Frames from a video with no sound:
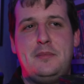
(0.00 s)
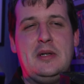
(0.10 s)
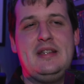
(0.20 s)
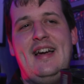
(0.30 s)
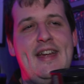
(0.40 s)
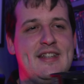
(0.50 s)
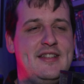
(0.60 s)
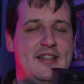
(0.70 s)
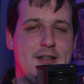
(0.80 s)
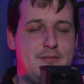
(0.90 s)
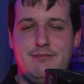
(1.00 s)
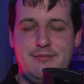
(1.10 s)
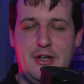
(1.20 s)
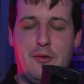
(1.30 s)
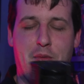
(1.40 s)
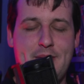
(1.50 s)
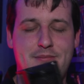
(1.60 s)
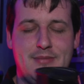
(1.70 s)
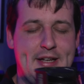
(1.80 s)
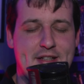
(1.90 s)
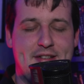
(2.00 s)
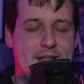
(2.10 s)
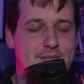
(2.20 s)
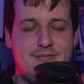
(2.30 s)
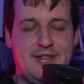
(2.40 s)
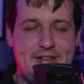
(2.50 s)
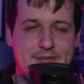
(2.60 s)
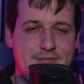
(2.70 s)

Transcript: but I can get like,